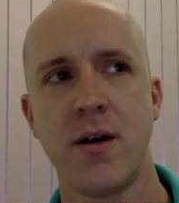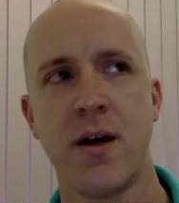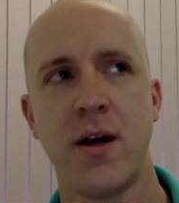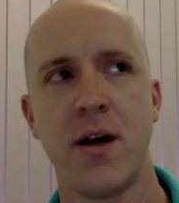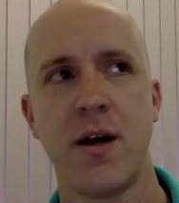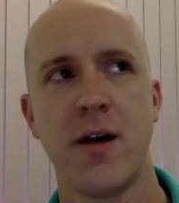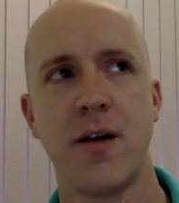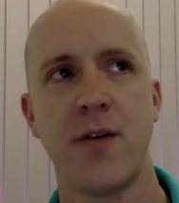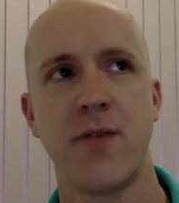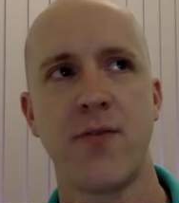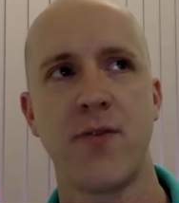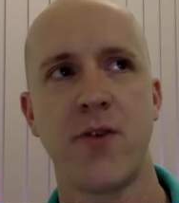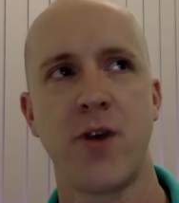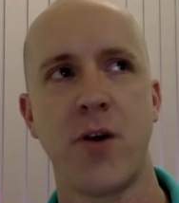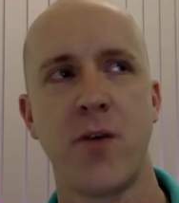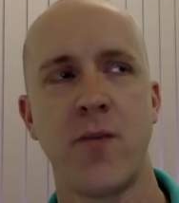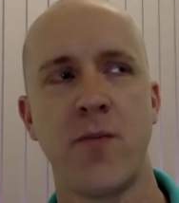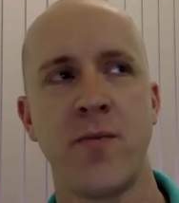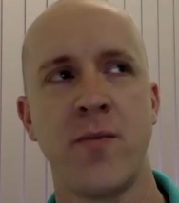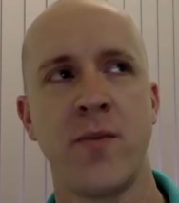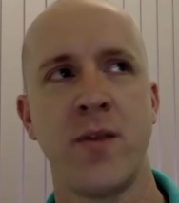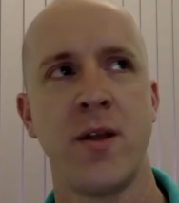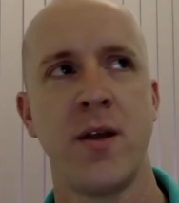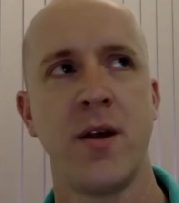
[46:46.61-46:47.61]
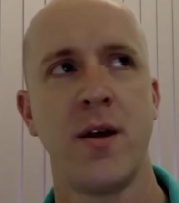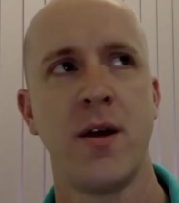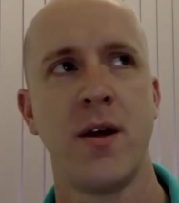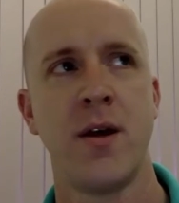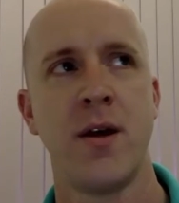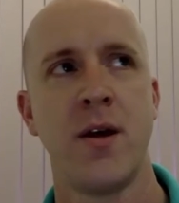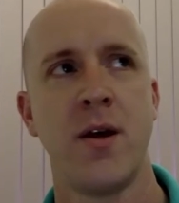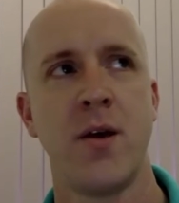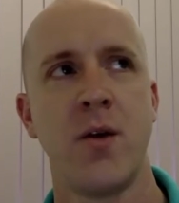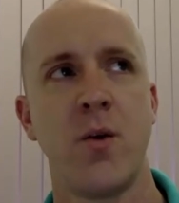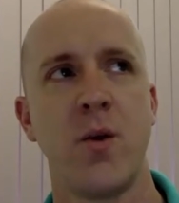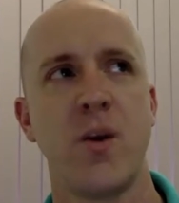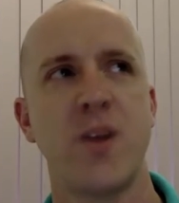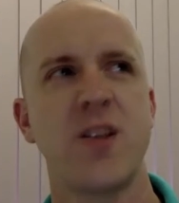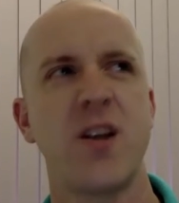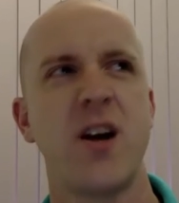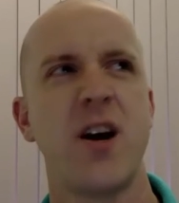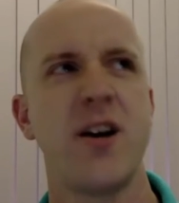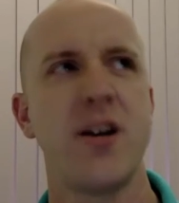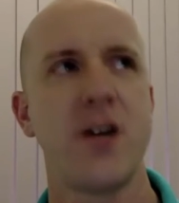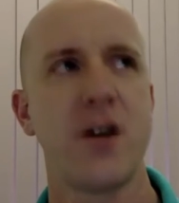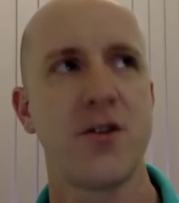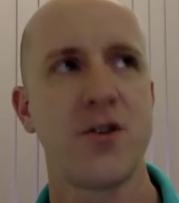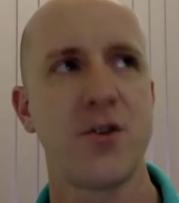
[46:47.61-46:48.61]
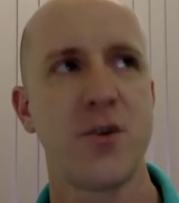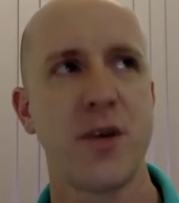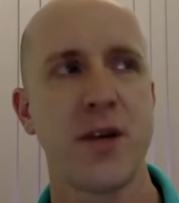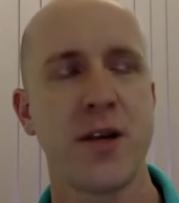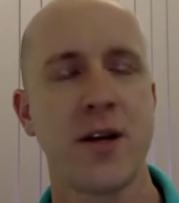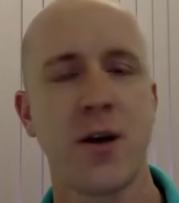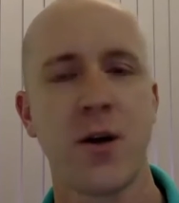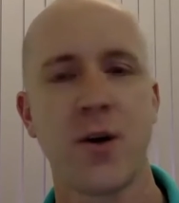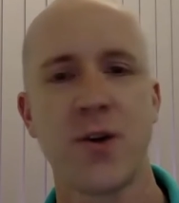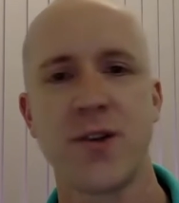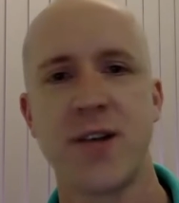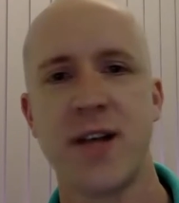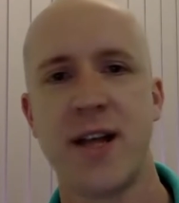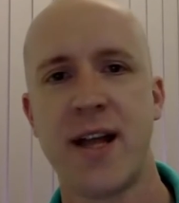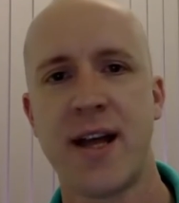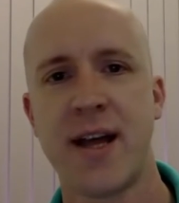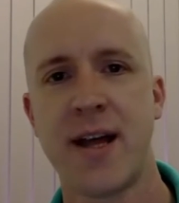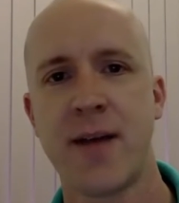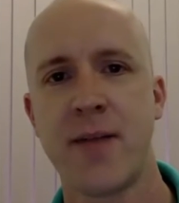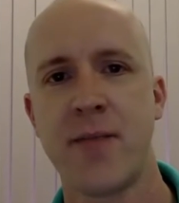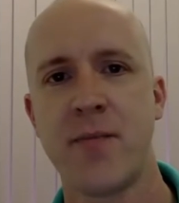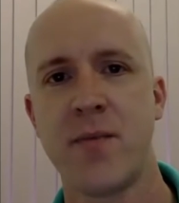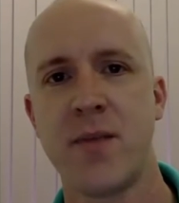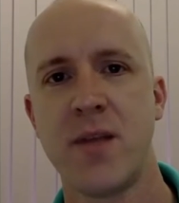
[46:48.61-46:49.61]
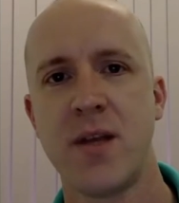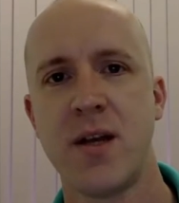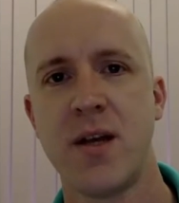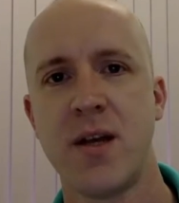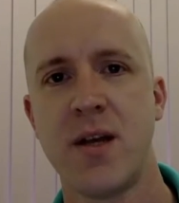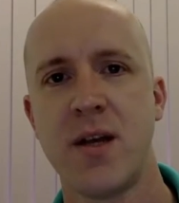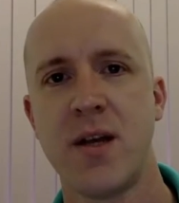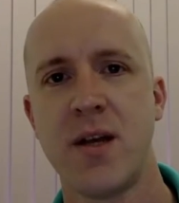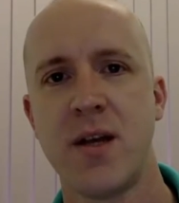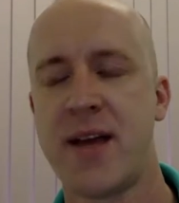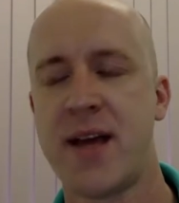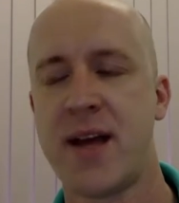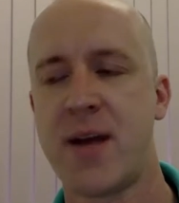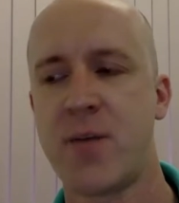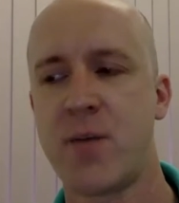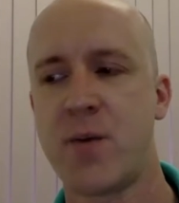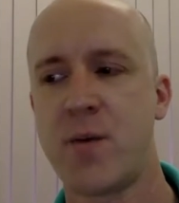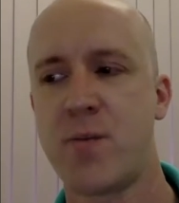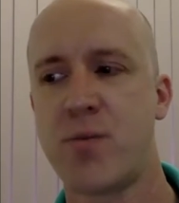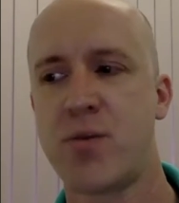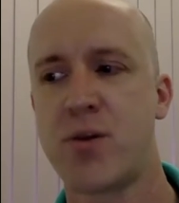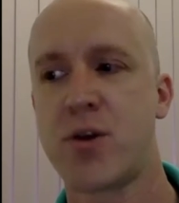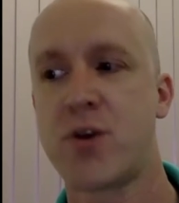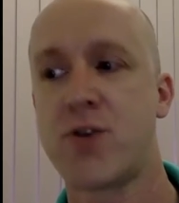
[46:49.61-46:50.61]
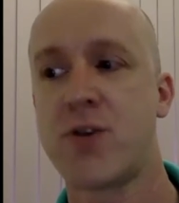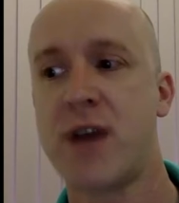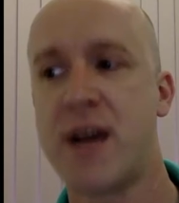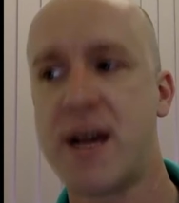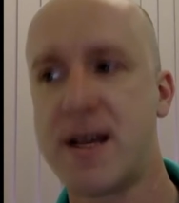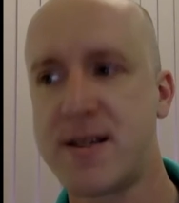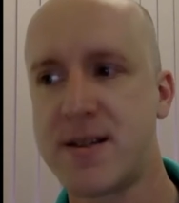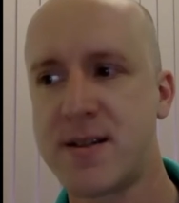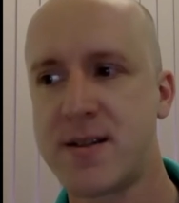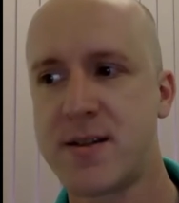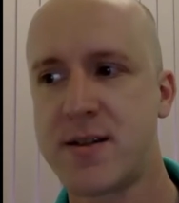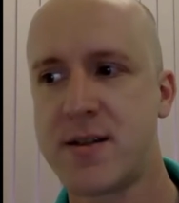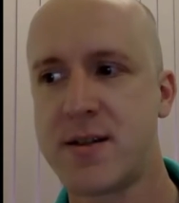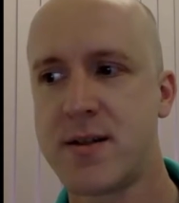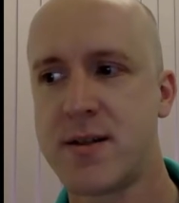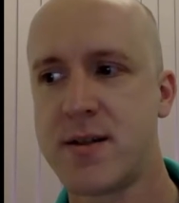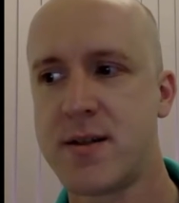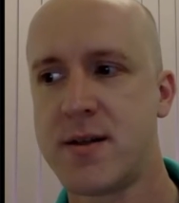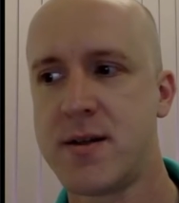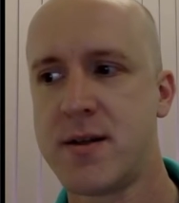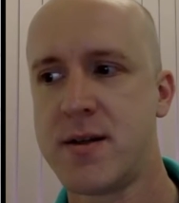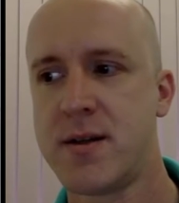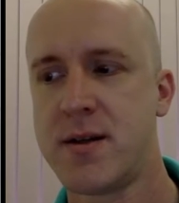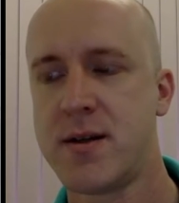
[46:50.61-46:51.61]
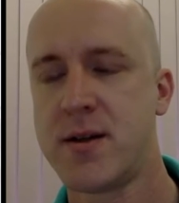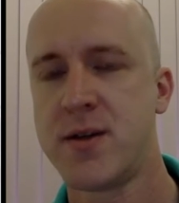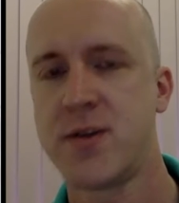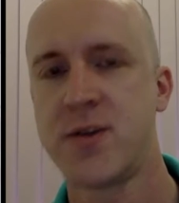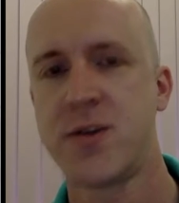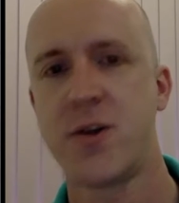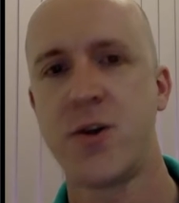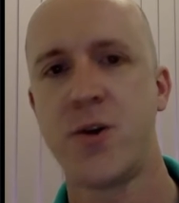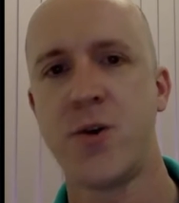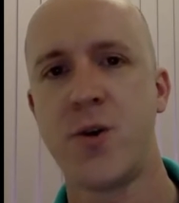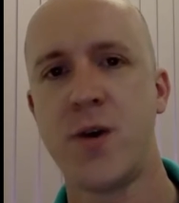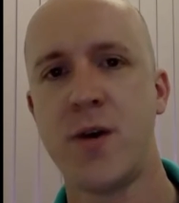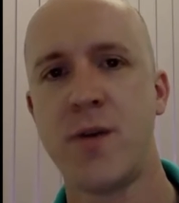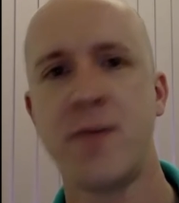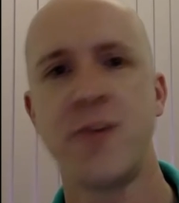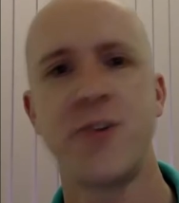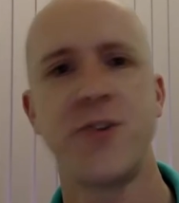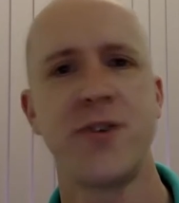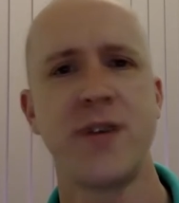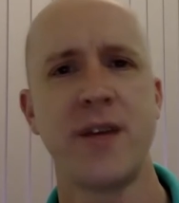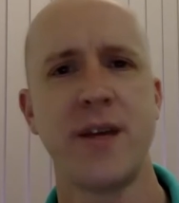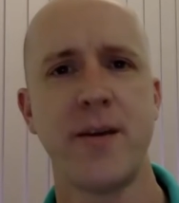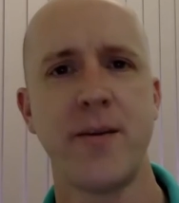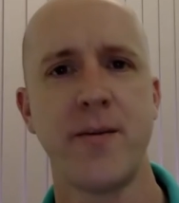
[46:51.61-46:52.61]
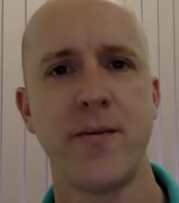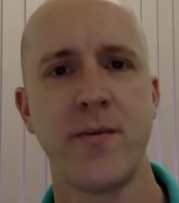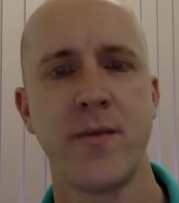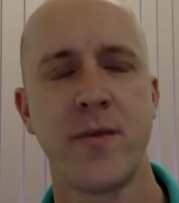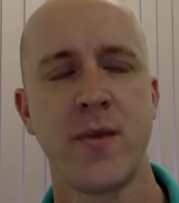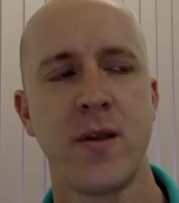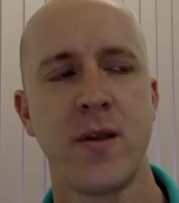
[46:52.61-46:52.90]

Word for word: uh, from we started off doing goal setting and then we progressed to imagery.